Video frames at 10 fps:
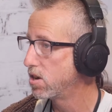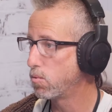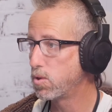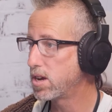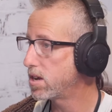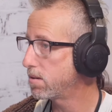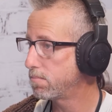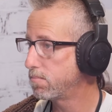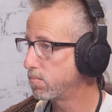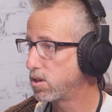We
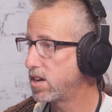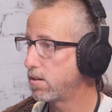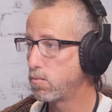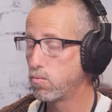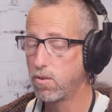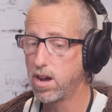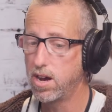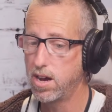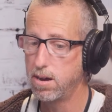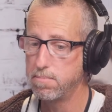
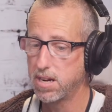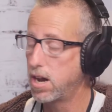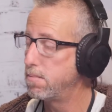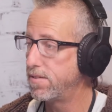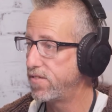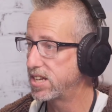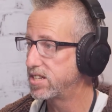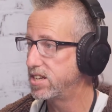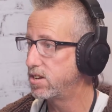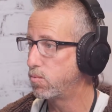become
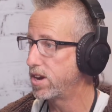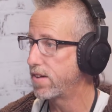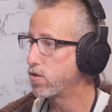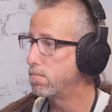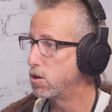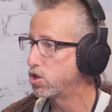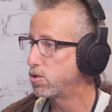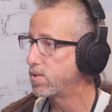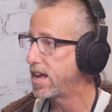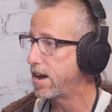invested in whatever
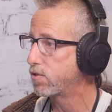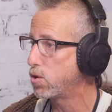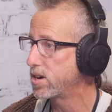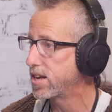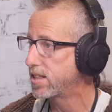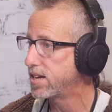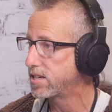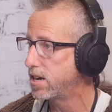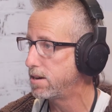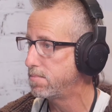emotion we have going at that
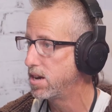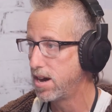time.